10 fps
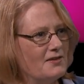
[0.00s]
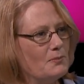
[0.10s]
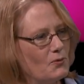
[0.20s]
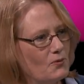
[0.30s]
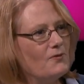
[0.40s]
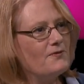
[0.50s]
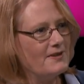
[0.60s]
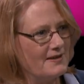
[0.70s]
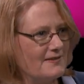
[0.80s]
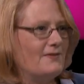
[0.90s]
The proof
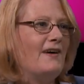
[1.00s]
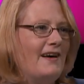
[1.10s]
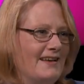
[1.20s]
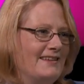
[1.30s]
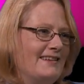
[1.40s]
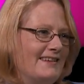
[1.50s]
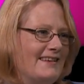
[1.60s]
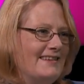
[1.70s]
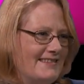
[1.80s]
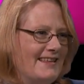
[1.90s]
that it's fine
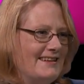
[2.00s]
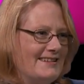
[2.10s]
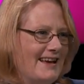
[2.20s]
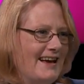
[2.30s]
is that